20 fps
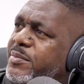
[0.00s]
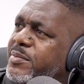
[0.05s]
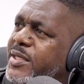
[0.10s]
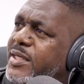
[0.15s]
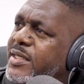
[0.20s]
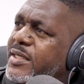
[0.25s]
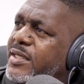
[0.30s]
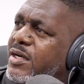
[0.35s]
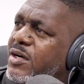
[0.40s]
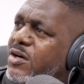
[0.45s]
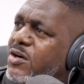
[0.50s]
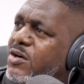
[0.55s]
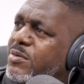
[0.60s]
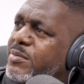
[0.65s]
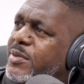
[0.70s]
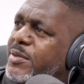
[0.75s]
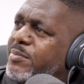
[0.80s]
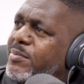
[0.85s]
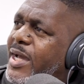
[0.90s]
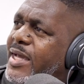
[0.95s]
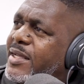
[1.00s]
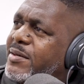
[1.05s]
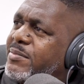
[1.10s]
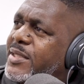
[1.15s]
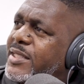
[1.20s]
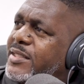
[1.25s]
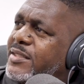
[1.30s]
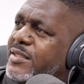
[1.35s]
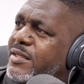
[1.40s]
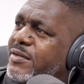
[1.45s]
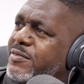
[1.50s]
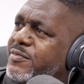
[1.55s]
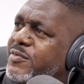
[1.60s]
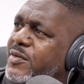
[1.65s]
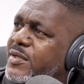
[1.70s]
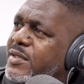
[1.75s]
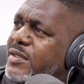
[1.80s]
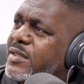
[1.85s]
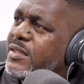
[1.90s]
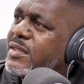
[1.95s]
would have been in the home, it might have been
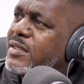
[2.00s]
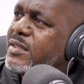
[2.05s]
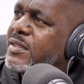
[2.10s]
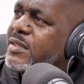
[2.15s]
different.